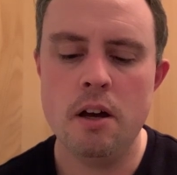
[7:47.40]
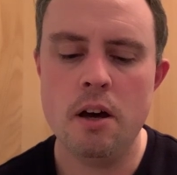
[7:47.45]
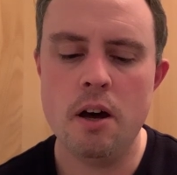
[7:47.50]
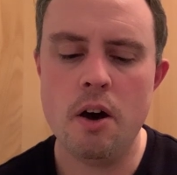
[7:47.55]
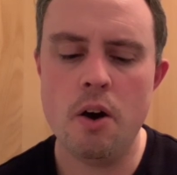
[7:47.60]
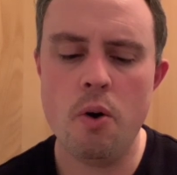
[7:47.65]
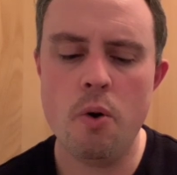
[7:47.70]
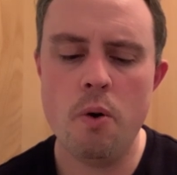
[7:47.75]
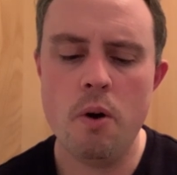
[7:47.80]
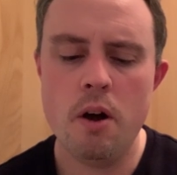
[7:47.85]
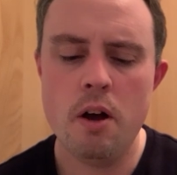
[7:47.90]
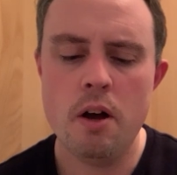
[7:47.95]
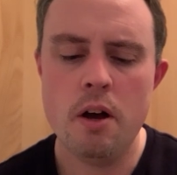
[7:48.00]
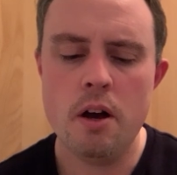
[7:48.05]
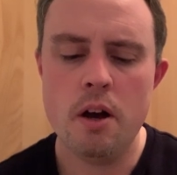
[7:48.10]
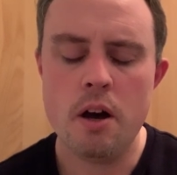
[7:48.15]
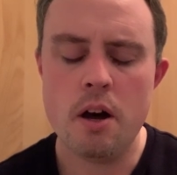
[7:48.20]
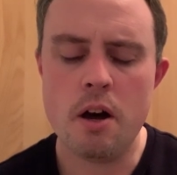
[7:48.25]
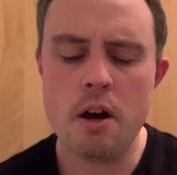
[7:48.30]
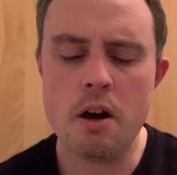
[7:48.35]
"Oh,
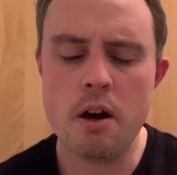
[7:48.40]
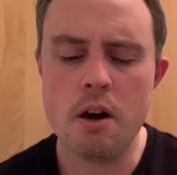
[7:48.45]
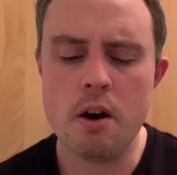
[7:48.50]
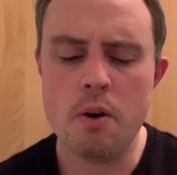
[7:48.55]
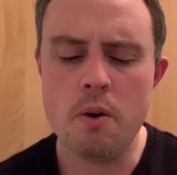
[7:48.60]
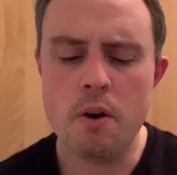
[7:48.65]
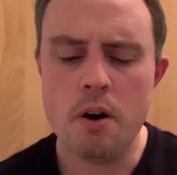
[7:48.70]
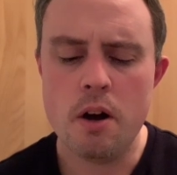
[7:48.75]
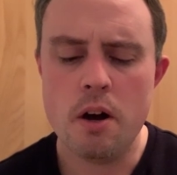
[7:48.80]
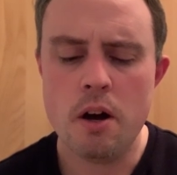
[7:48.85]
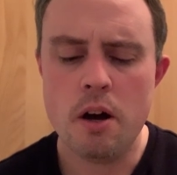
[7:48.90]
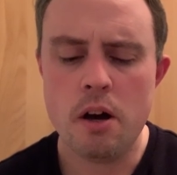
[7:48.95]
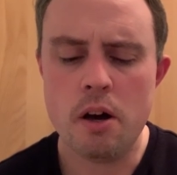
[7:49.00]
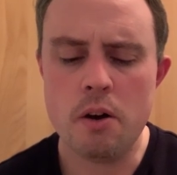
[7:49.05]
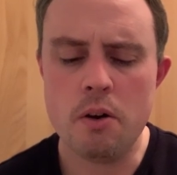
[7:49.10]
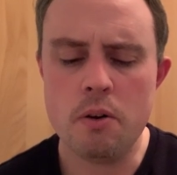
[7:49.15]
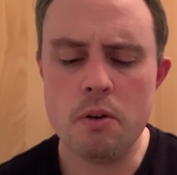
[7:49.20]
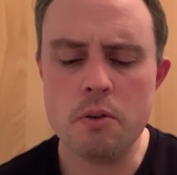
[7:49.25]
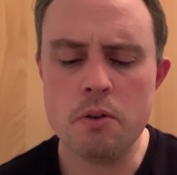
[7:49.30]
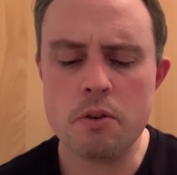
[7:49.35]
oh,
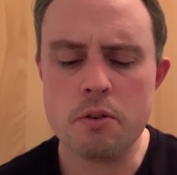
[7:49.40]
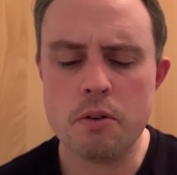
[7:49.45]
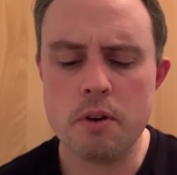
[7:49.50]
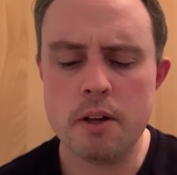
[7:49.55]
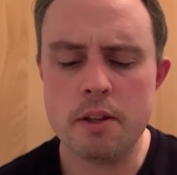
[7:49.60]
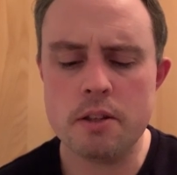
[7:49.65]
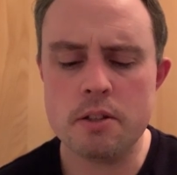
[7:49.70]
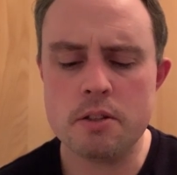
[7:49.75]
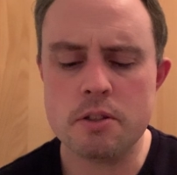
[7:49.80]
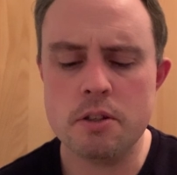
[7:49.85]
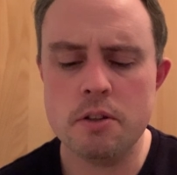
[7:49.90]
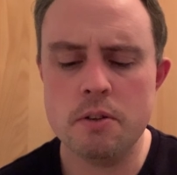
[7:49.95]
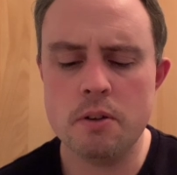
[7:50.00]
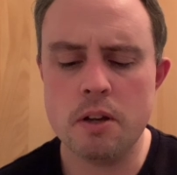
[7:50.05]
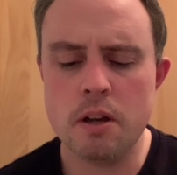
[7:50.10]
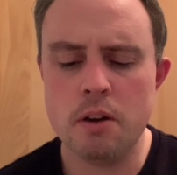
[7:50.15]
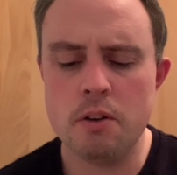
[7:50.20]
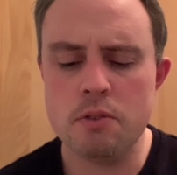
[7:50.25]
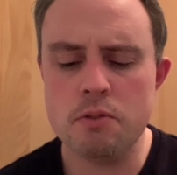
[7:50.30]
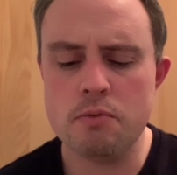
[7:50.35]
oh," cried the two
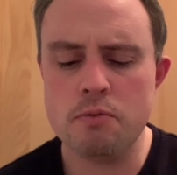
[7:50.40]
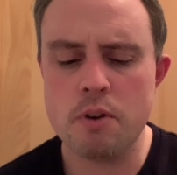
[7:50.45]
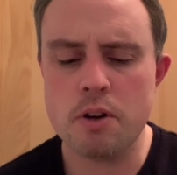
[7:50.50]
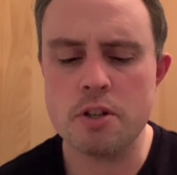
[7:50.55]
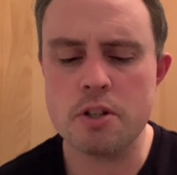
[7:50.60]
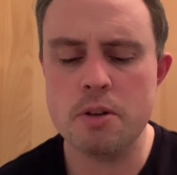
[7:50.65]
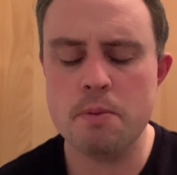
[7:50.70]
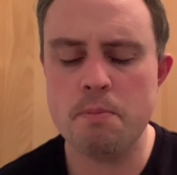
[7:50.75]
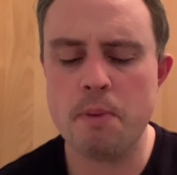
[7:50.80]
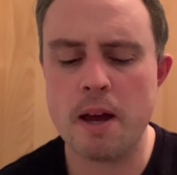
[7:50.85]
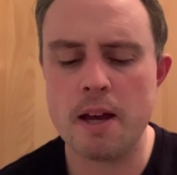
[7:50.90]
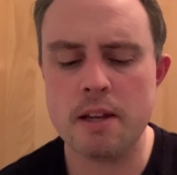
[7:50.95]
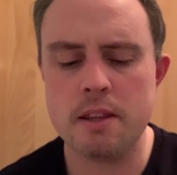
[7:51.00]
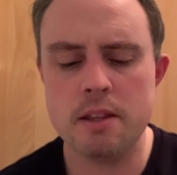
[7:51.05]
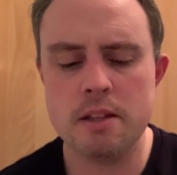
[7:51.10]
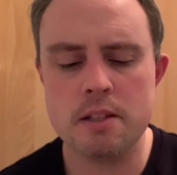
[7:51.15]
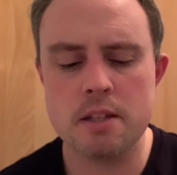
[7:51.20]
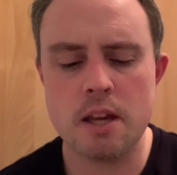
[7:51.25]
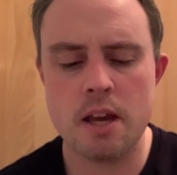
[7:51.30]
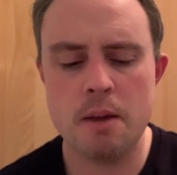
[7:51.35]
girls, rushing back to
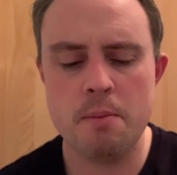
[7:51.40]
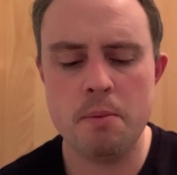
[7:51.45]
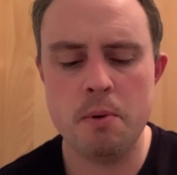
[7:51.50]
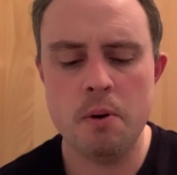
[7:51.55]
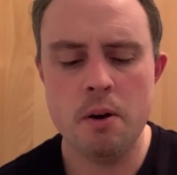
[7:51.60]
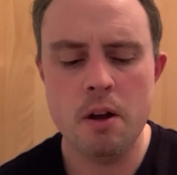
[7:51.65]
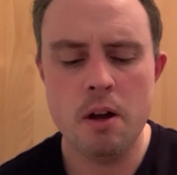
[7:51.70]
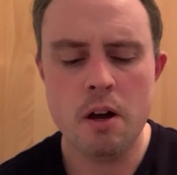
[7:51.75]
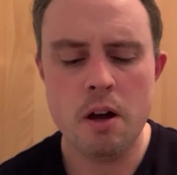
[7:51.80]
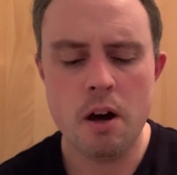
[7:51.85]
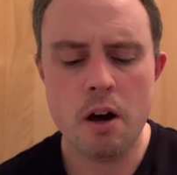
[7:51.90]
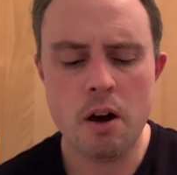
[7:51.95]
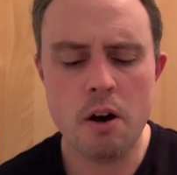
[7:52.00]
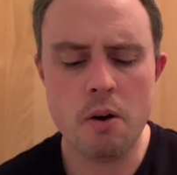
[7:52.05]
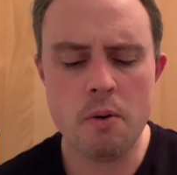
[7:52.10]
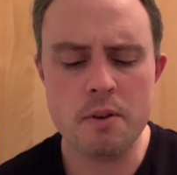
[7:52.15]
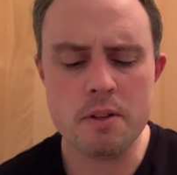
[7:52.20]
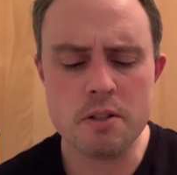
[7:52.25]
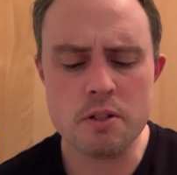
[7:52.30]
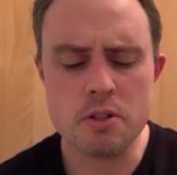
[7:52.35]
the table.
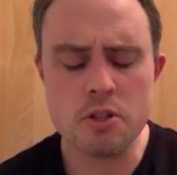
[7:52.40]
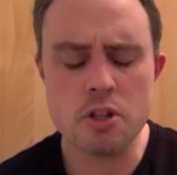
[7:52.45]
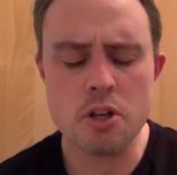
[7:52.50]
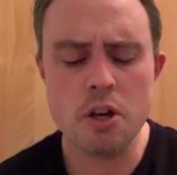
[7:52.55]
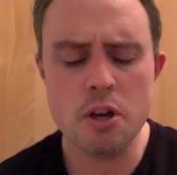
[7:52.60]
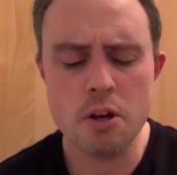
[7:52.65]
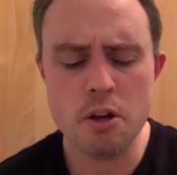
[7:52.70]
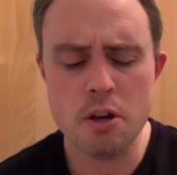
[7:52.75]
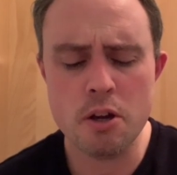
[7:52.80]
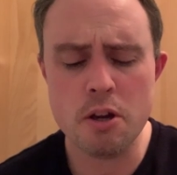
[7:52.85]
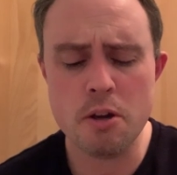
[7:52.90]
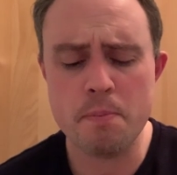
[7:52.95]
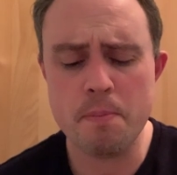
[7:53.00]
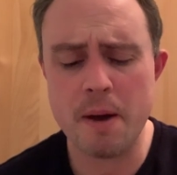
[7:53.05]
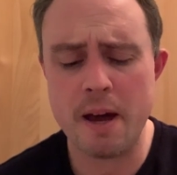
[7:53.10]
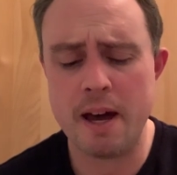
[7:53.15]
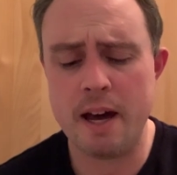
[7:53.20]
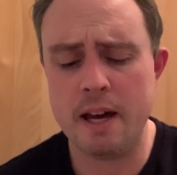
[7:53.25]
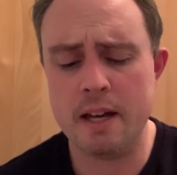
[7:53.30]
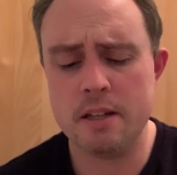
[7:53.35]
"Oh, it's too
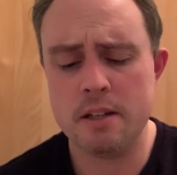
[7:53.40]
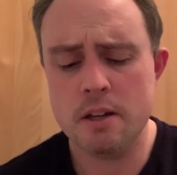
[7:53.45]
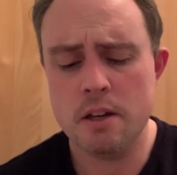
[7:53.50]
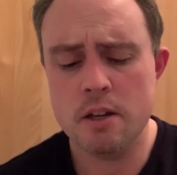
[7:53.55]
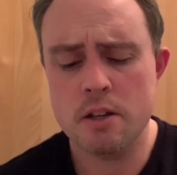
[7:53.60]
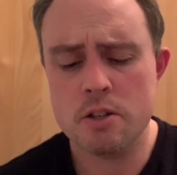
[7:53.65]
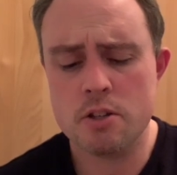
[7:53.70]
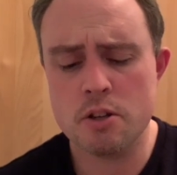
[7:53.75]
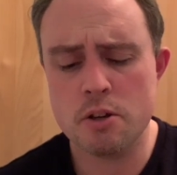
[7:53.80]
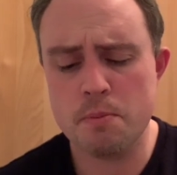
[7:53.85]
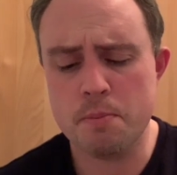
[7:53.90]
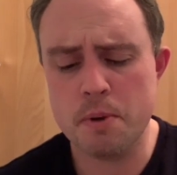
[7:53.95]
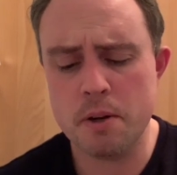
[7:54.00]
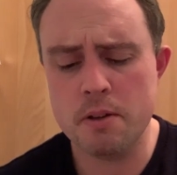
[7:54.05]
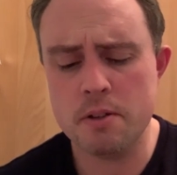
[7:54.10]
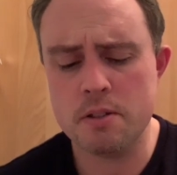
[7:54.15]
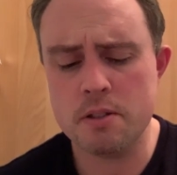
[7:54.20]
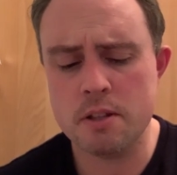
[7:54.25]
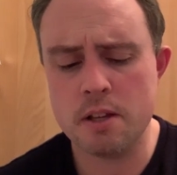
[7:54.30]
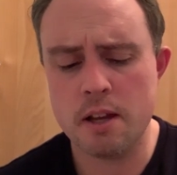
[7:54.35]
bad," sobbed
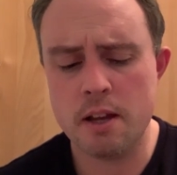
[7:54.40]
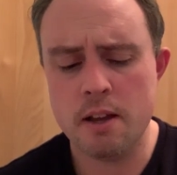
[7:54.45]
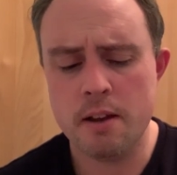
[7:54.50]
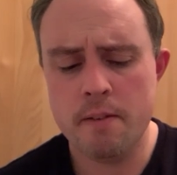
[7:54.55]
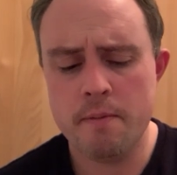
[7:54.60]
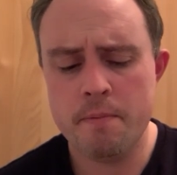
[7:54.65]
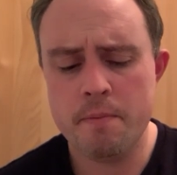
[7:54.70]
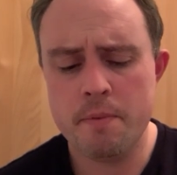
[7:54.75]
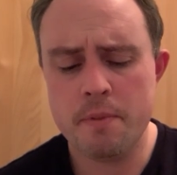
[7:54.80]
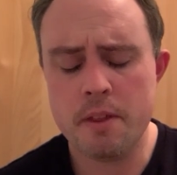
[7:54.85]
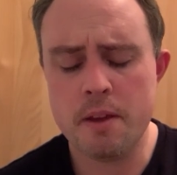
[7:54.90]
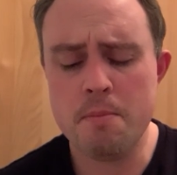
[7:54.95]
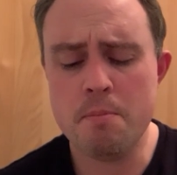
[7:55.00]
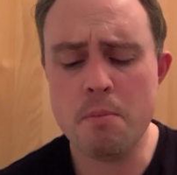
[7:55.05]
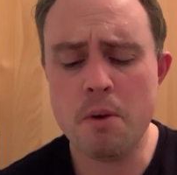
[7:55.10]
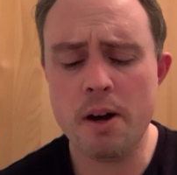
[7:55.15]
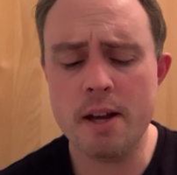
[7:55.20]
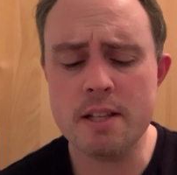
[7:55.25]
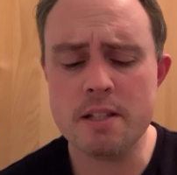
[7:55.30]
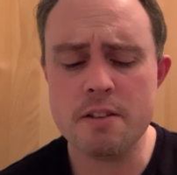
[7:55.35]
Lucy. "They
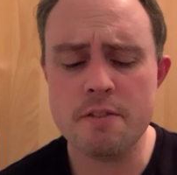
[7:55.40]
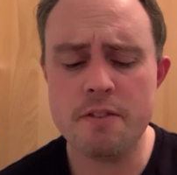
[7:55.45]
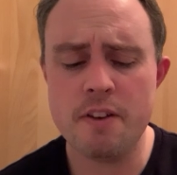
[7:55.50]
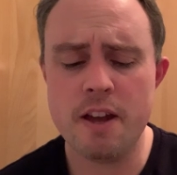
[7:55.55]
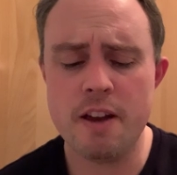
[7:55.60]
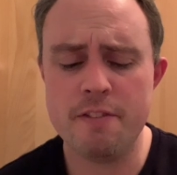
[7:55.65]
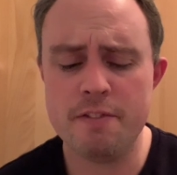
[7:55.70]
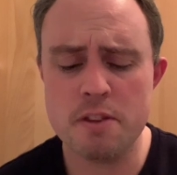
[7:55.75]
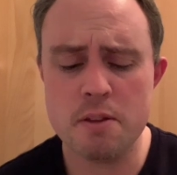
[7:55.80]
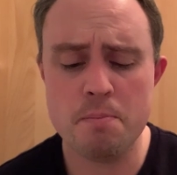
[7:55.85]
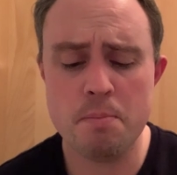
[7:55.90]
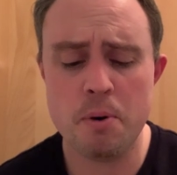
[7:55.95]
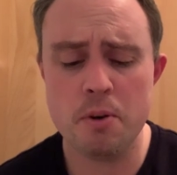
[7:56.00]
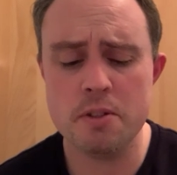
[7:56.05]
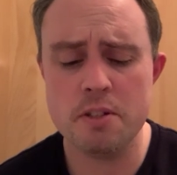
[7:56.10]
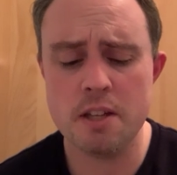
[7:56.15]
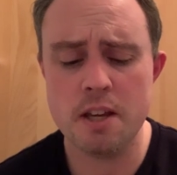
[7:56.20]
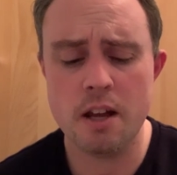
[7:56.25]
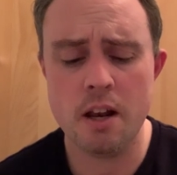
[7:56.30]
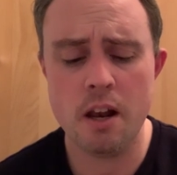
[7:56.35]
might have left the
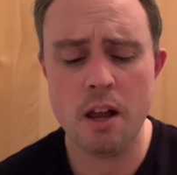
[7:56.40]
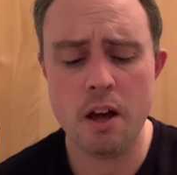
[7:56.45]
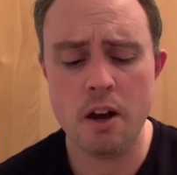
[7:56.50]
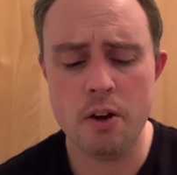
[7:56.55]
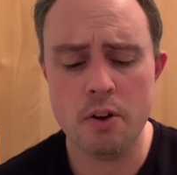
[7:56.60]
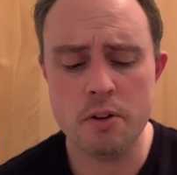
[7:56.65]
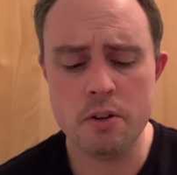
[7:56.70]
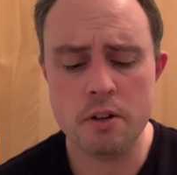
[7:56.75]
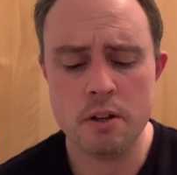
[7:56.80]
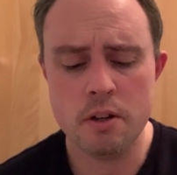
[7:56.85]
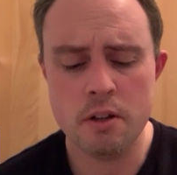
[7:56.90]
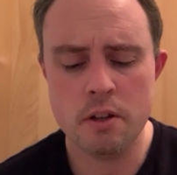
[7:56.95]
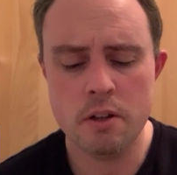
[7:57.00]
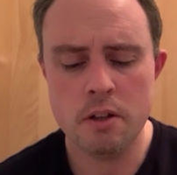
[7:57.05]
body alone."